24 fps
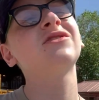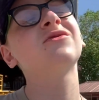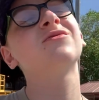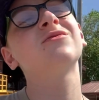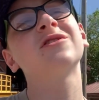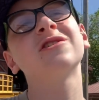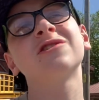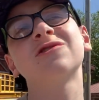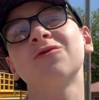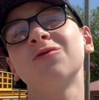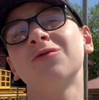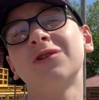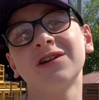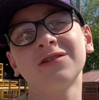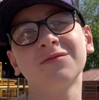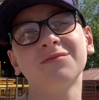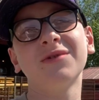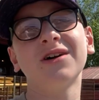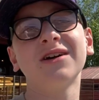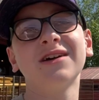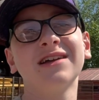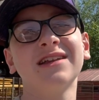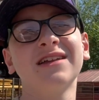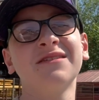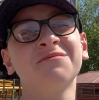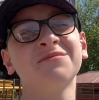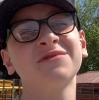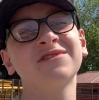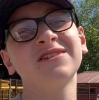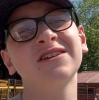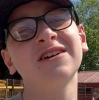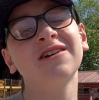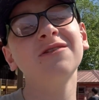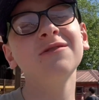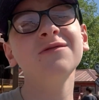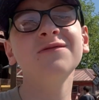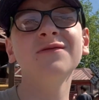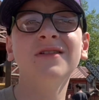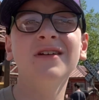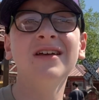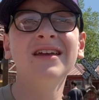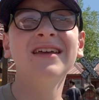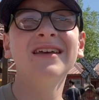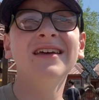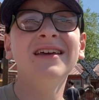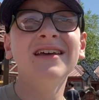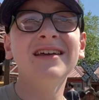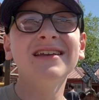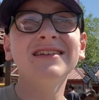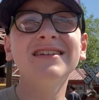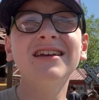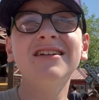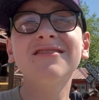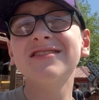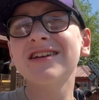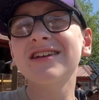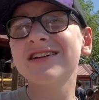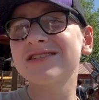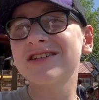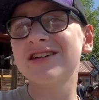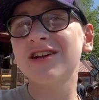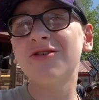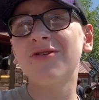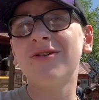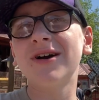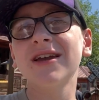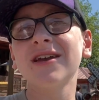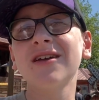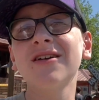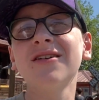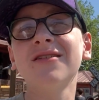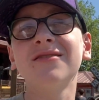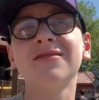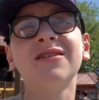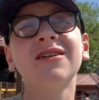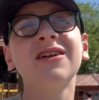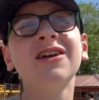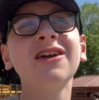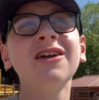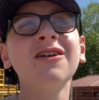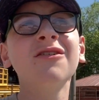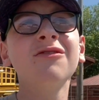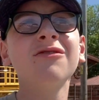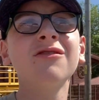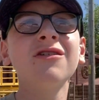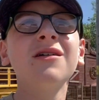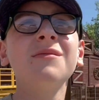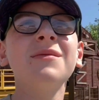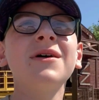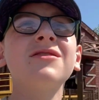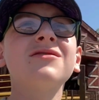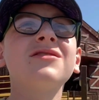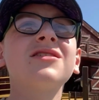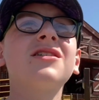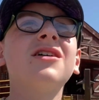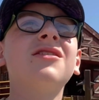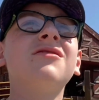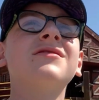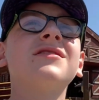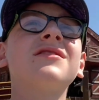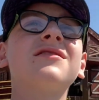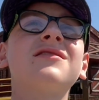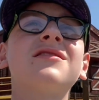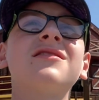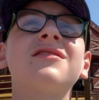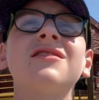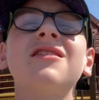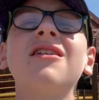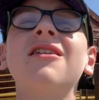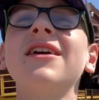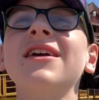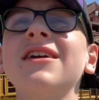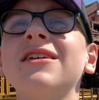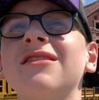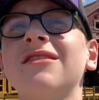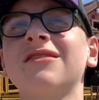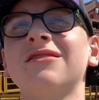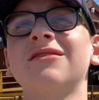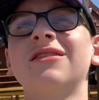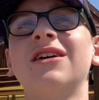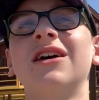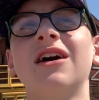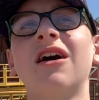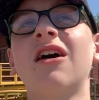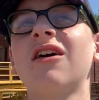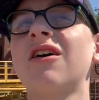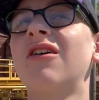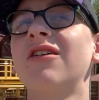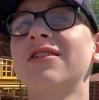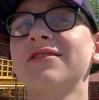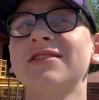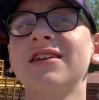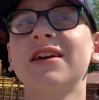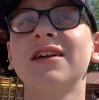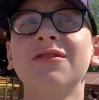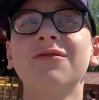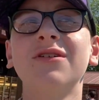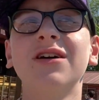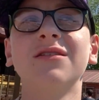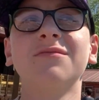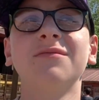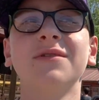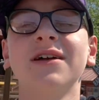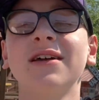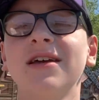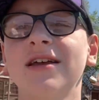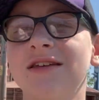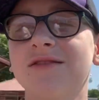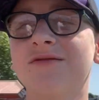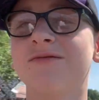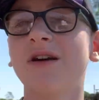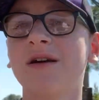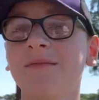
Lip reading: of just one by themselves. So that was actually quite good. We're about to go on Slime, I can't say the word but it's right